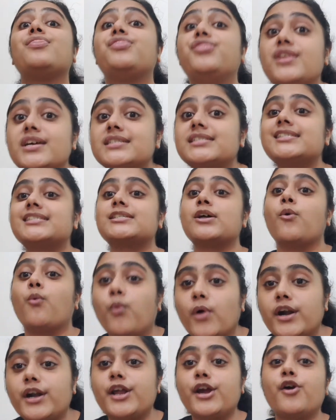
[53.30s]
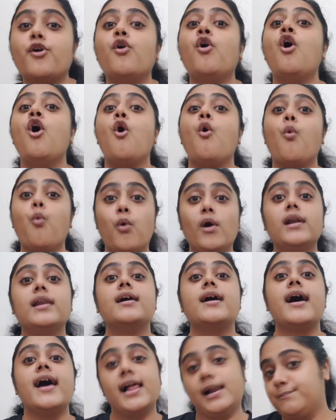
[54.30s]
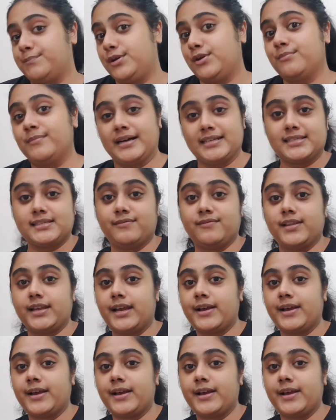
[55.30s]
this video will help you massively.